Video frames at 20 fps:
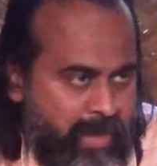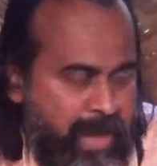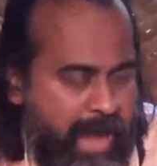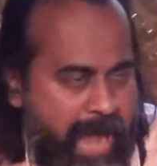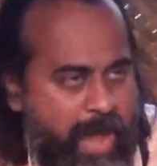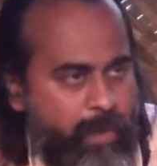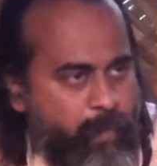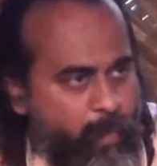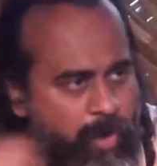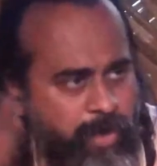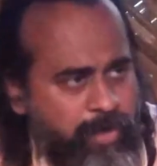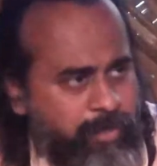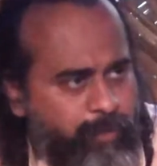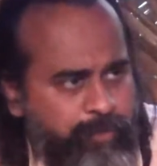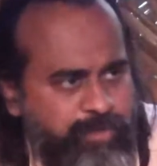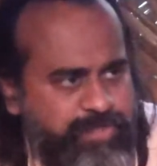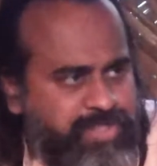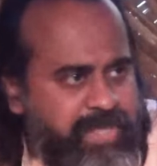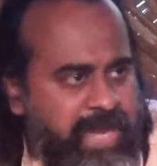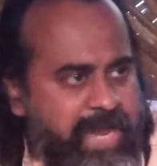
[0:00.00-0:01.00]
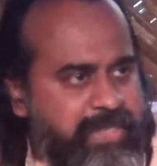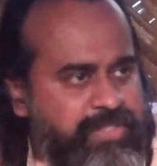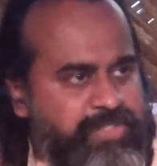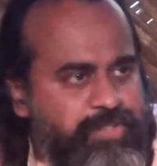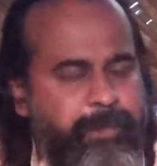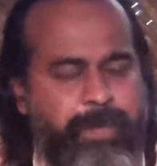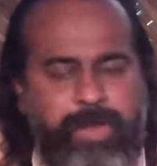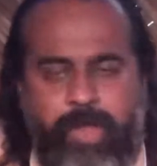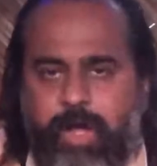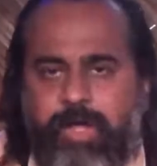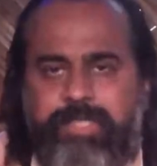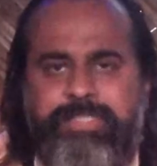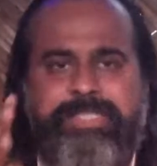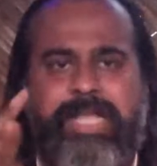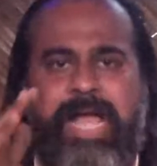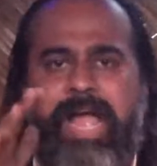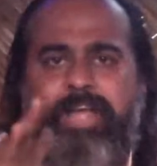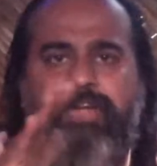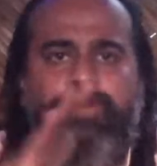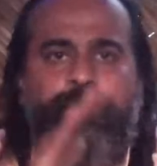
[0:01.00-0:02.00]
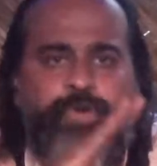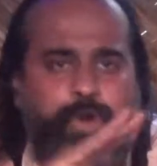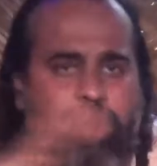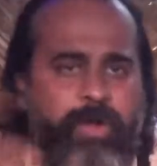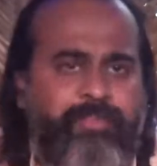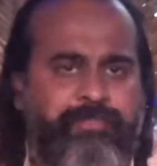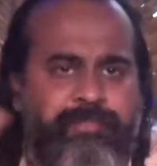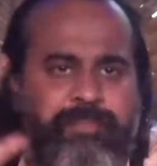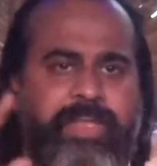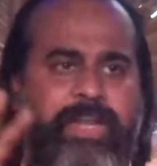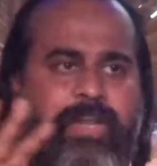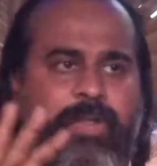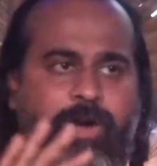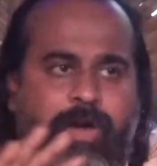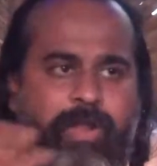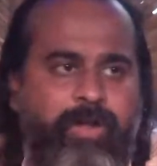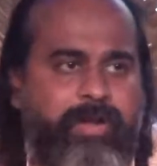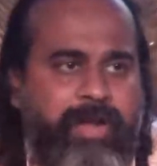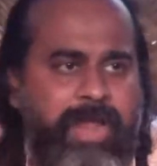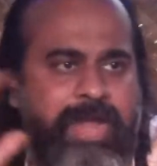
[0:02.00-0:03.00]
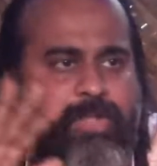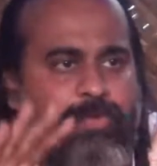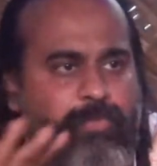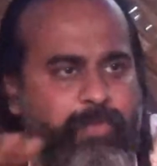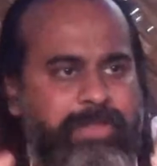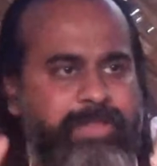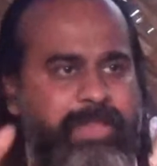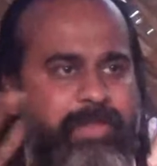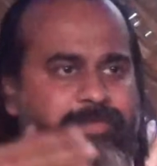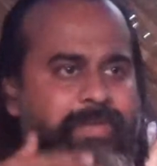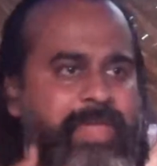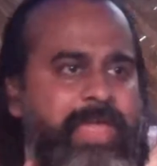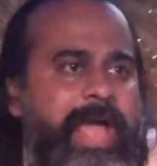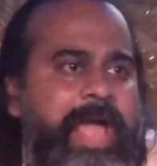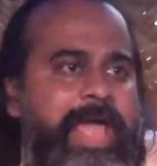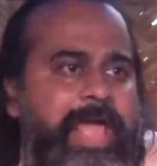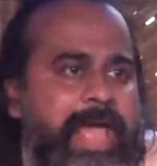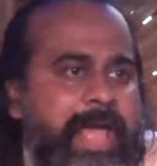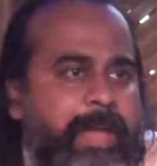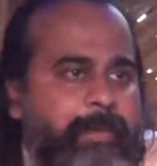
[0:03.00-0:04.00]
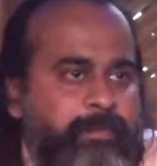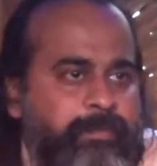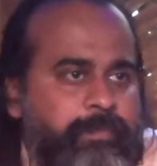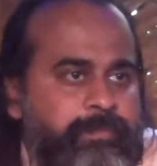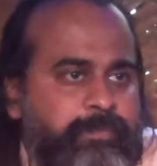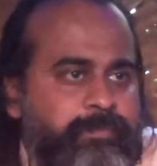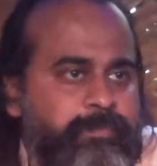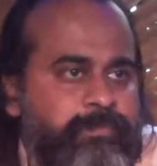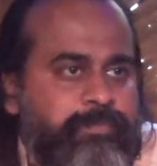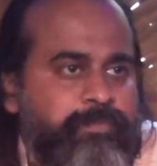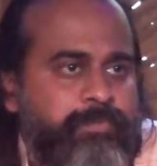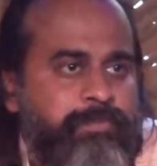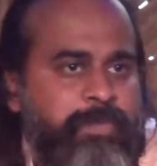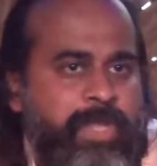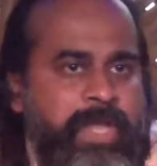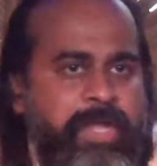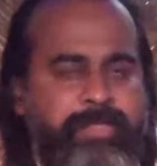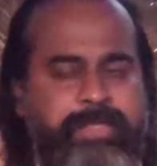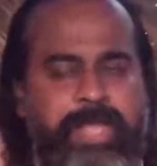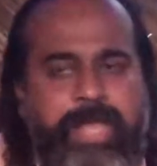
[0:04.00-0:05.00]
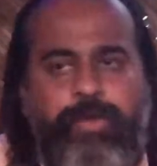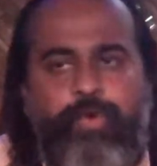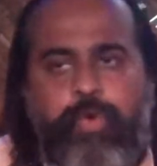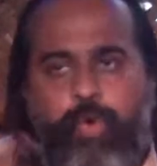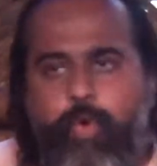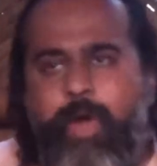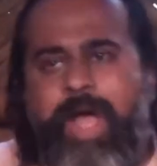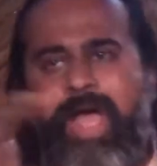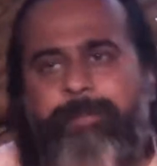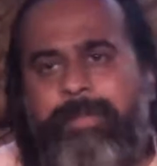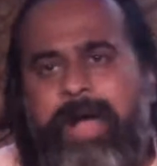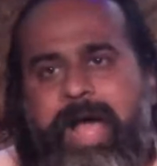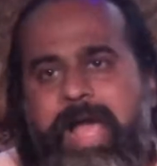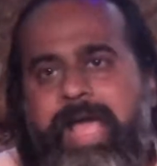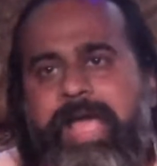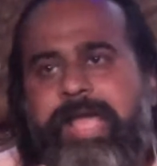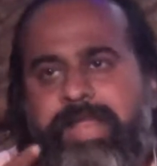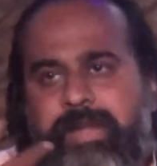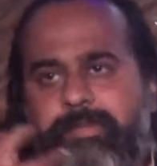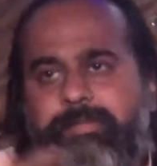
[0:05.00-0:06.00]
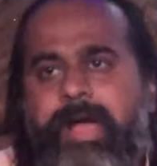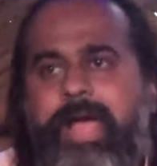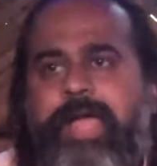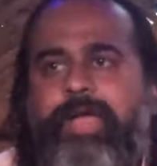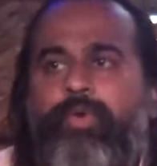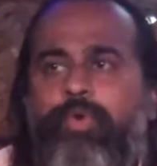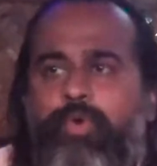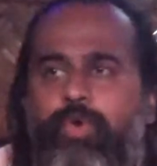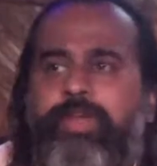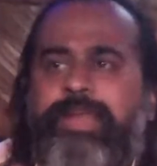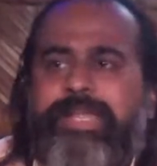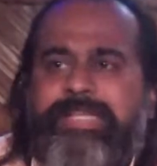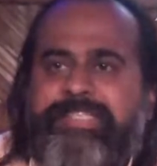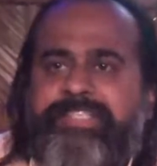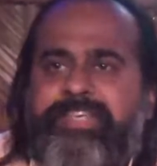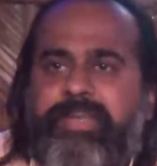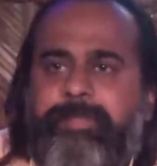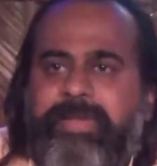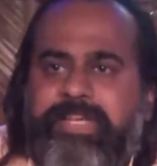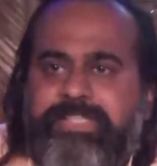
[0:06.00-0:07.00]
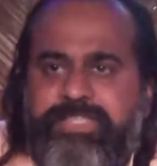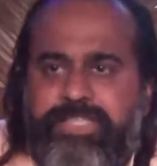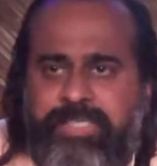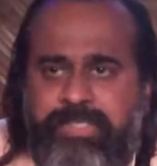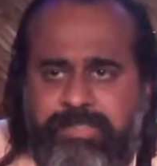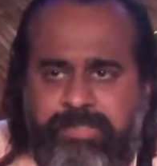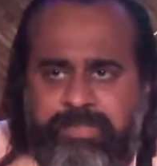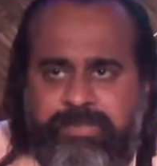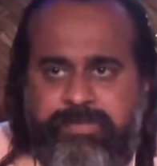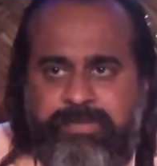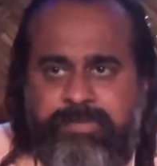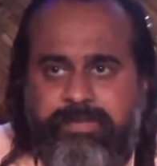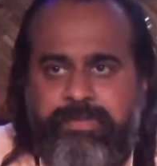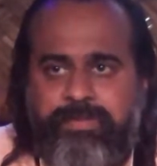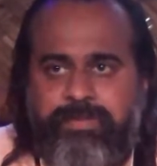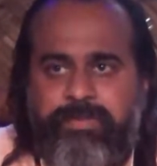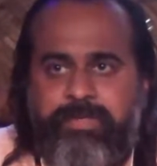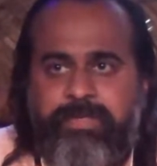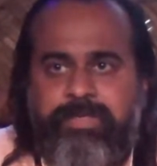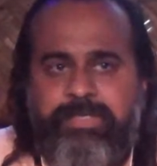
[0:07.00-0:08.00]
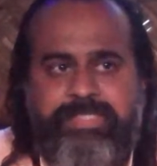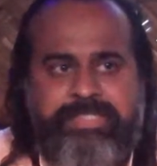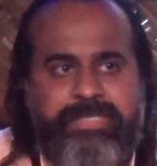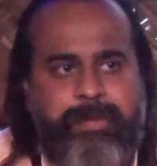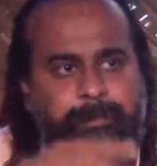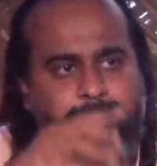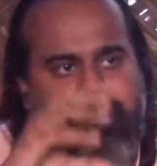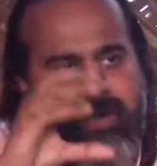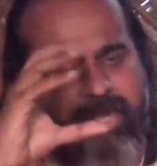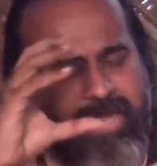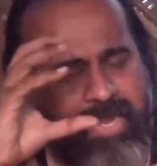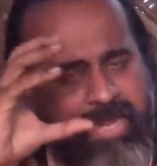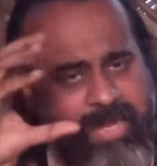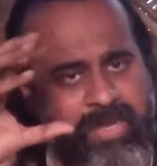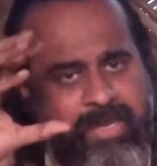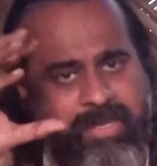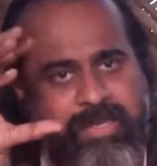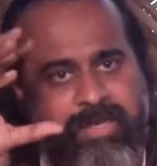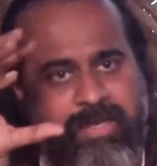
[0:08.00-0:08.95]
I want to change because I do not feel alright with the way I am, then who am I in my own estimation? Somebody?